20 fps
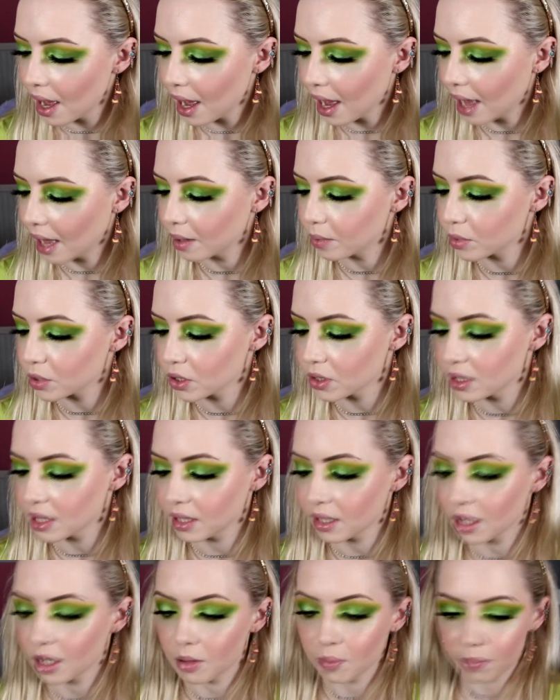And I'm just going to take
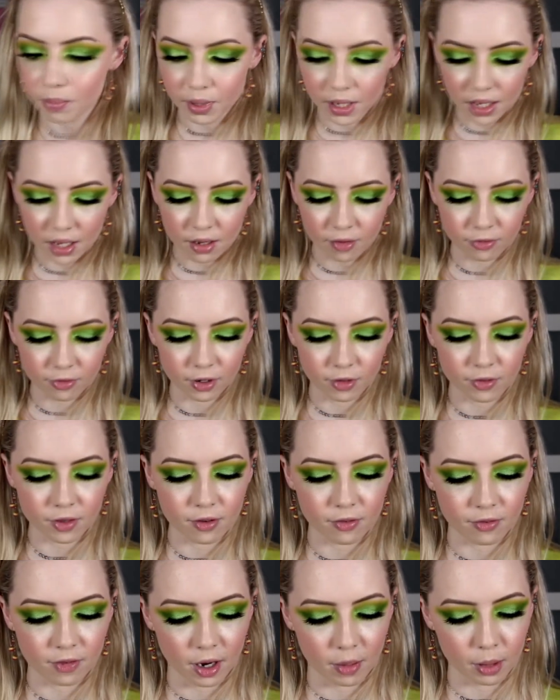that on a big fluffy
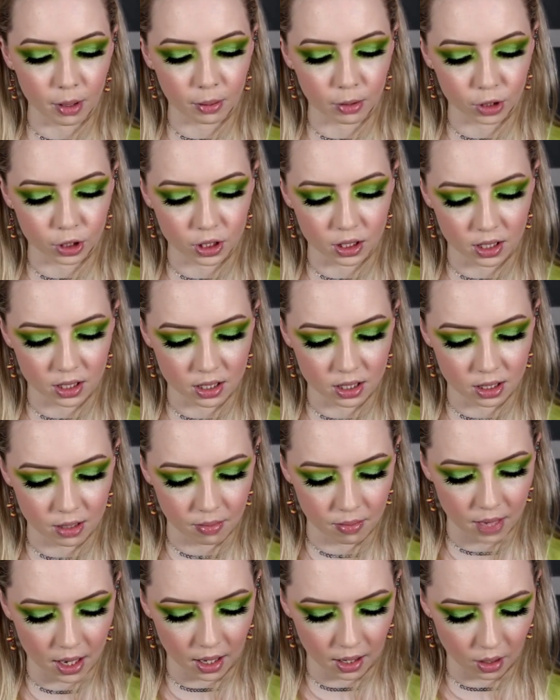floppy brush. This is a
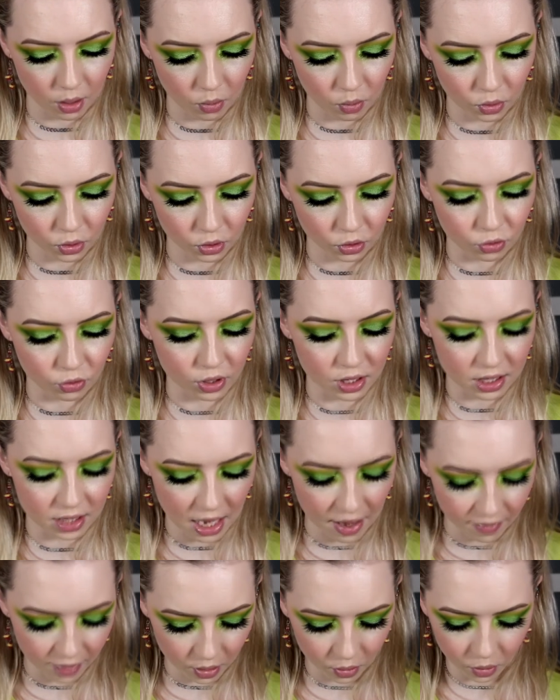MAC
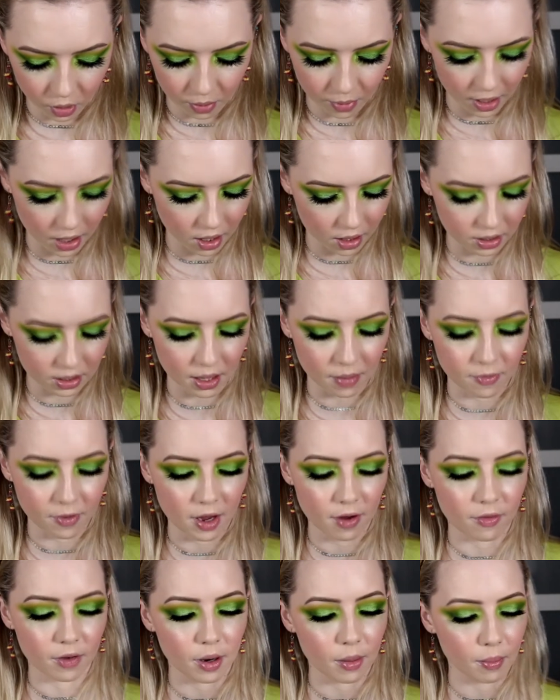137, one of my all-time
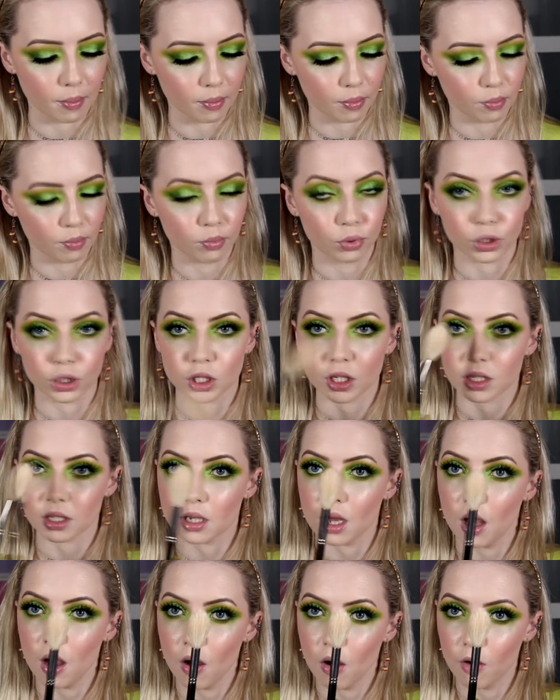favourite brushes
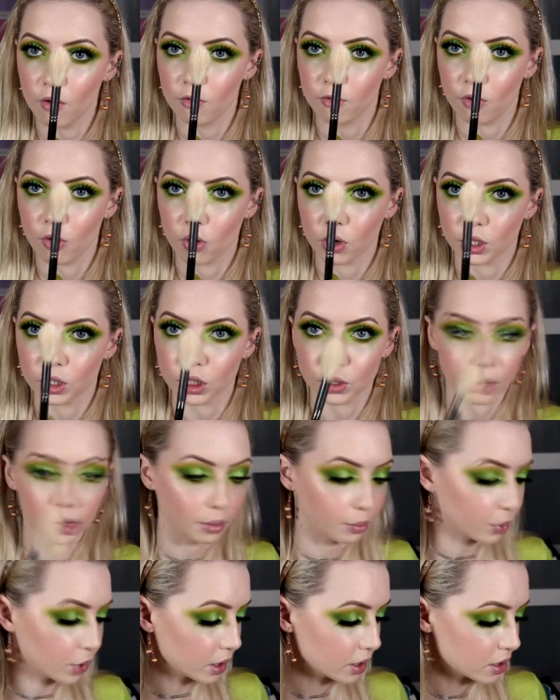for doing
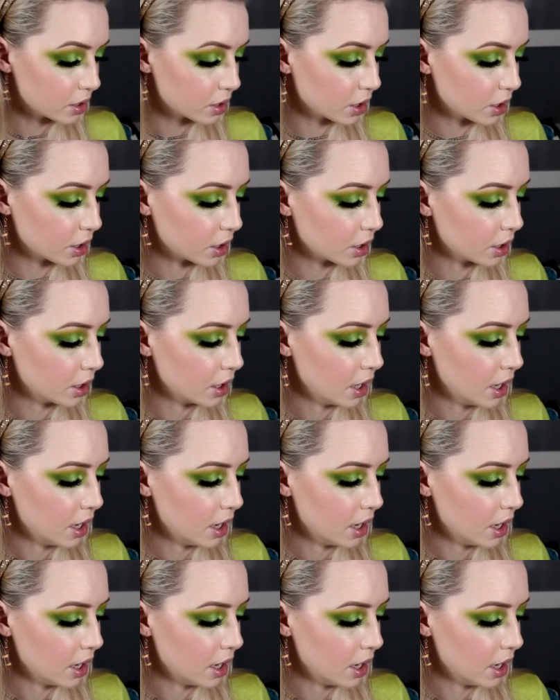bronzer.